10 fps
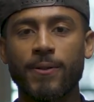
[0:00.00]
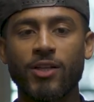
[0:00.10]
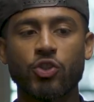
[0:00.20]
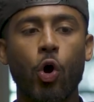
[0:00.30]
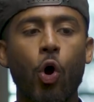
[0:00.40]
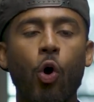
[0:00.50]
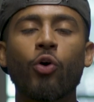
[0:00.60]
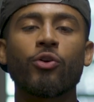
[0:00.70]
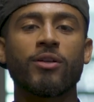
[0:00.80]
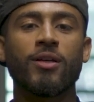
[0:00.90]
it's
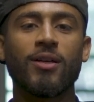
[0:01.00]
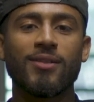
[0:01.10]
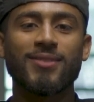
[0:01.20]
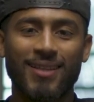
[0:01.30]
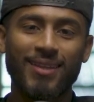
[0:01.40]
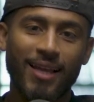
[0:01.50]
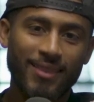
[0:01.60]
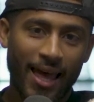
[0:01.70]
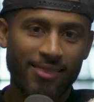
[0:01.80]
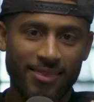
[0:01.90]
hard to let
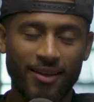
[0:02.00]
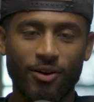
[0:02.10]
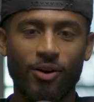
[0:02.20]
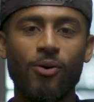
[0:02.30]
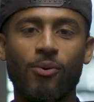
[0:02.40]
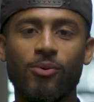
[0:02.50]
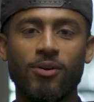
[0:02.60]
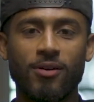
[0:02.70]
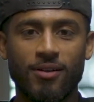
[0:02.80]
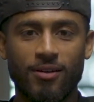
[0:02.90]
that thing go,
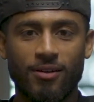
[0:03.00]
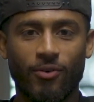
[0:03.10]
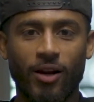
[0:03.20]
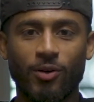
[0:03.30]
right?